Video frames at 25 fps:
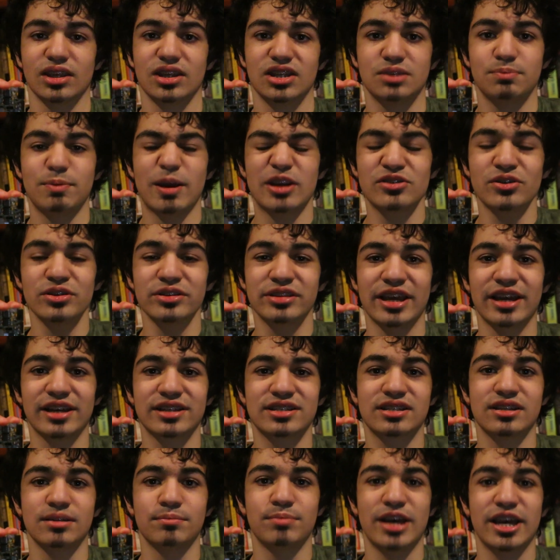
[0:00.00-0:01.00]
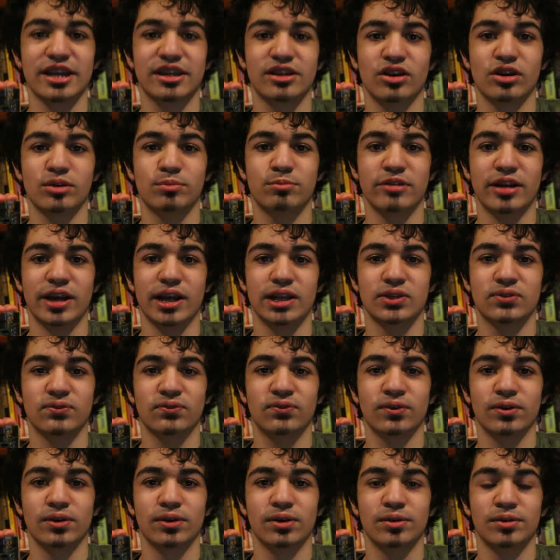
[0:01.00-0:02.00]
Special thanks to Backyard Brains
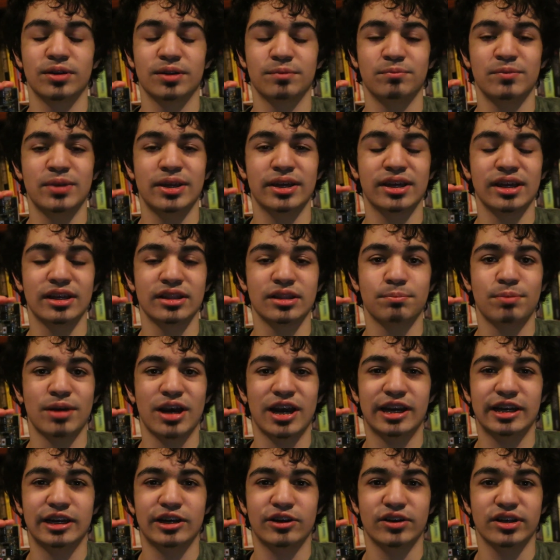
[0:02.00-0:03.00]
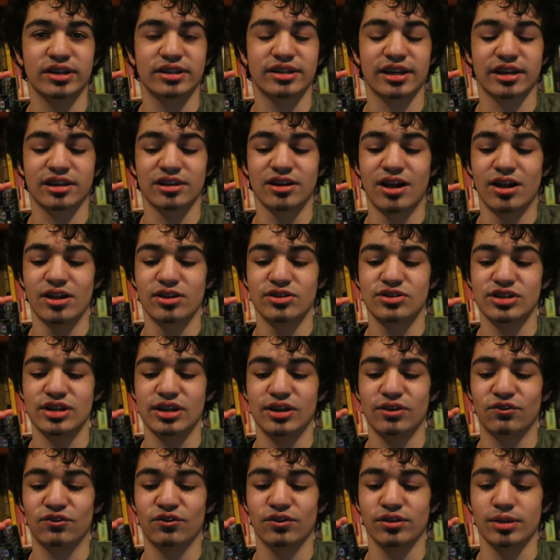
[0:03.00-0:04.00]
for making the pioneering
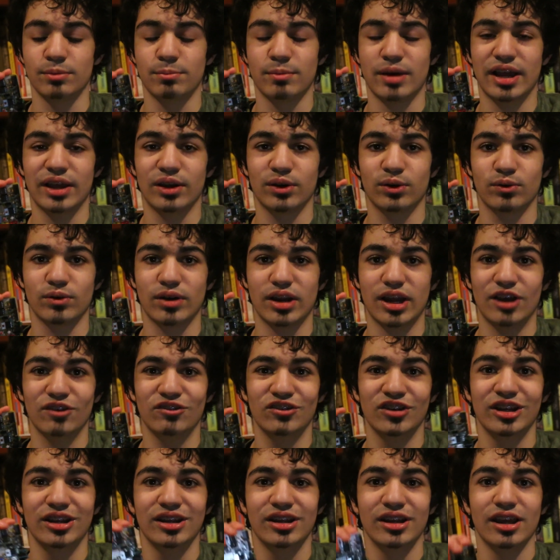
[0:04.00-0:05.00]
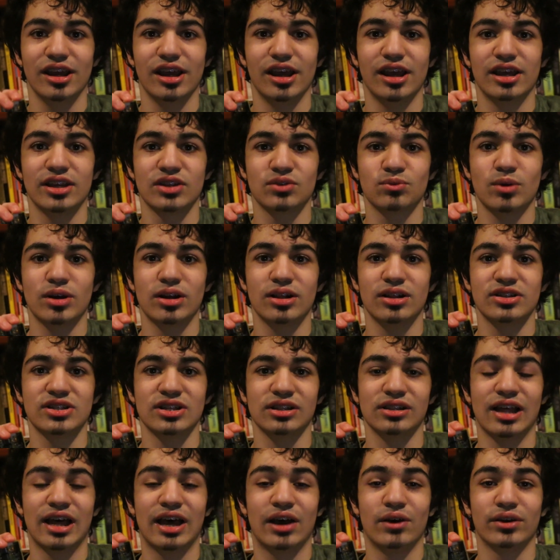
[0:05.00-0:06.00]
technology for the myograph, as well as
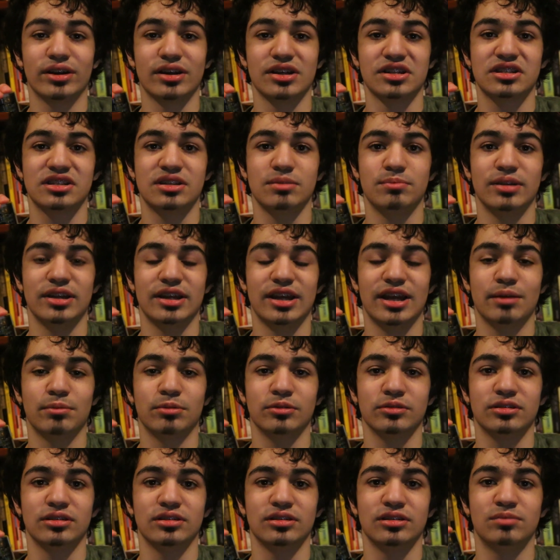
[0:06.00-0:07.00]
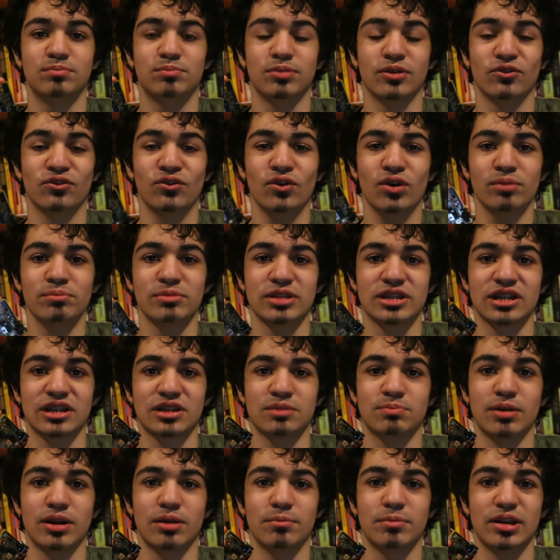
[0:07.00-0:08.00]
allowing us to be able to perform this
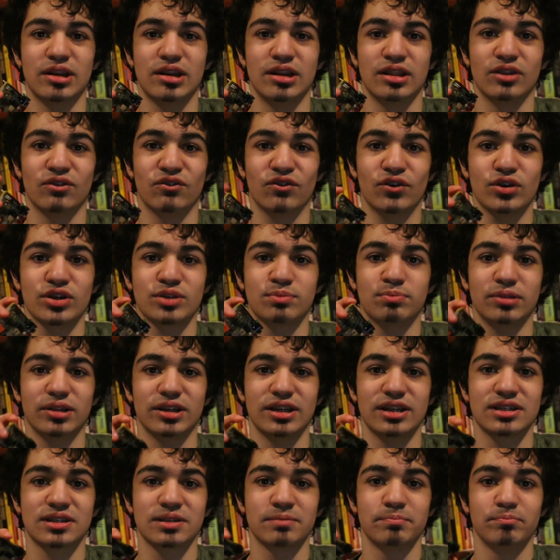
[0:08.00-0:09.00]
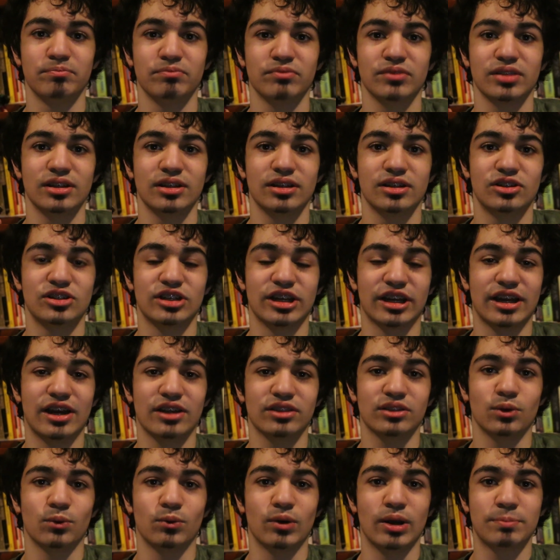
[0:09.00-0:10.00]
experiment in the first place. Check
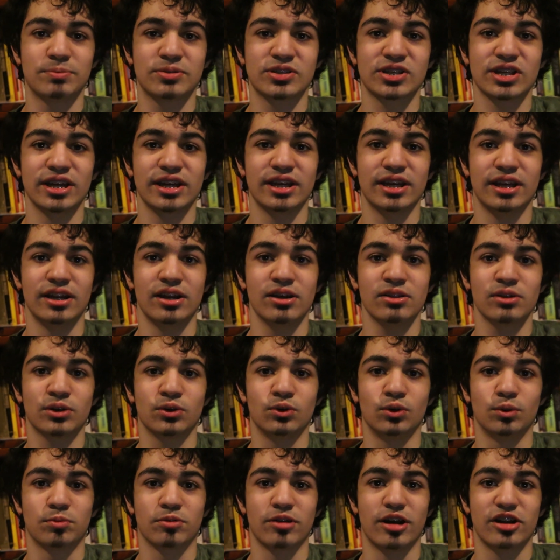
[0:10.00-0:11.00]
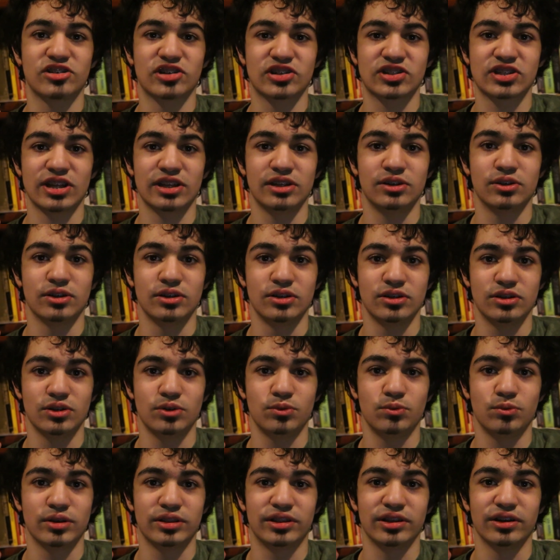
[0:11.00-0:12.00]
out their website and other cool projects that you can
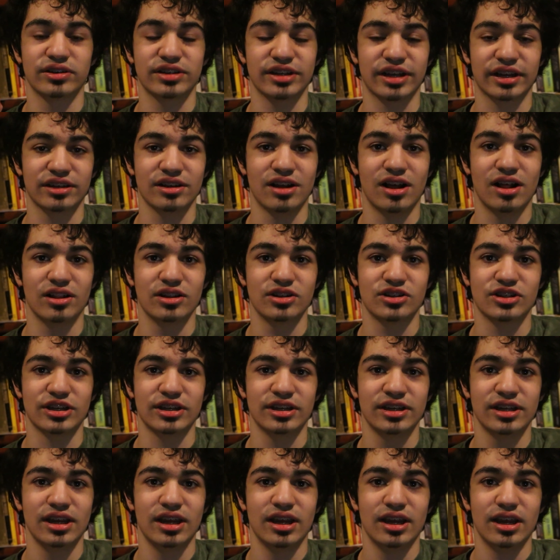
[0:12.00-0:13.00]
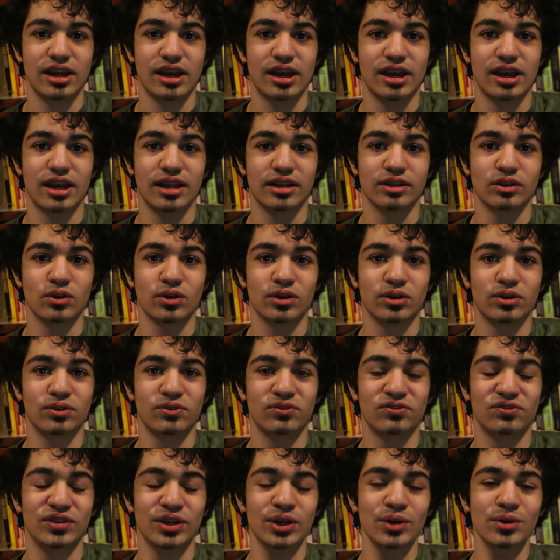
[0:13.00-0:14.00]
do with their technology. And
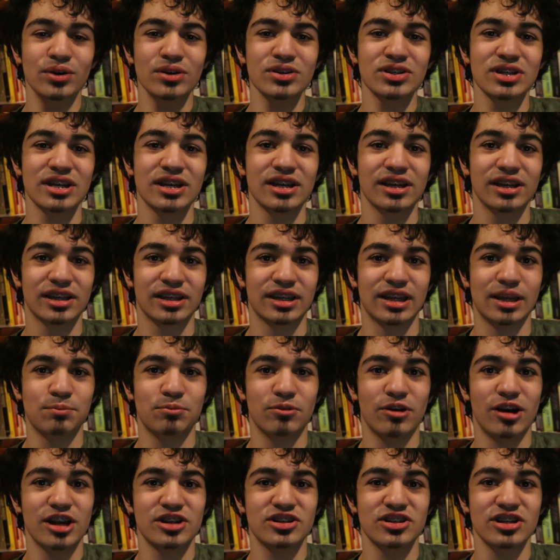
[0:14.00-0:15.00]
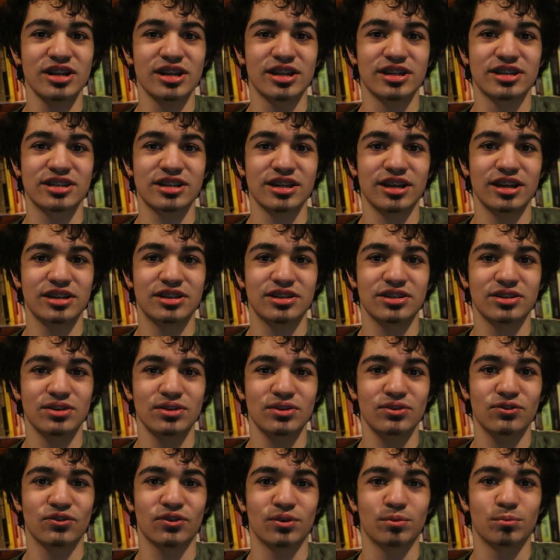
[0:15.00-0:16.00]
loyal viewers, keep watching and stay
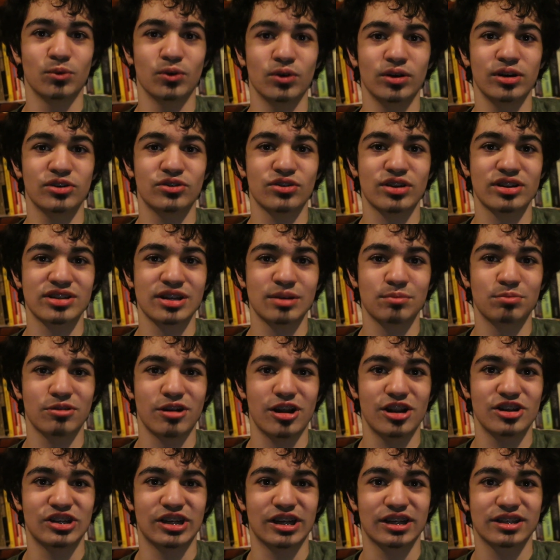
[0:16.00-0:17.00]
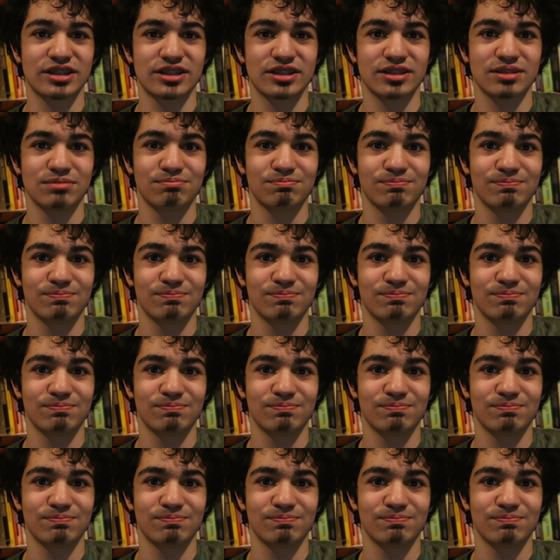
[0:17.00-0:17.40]
tuned for more interesting projects.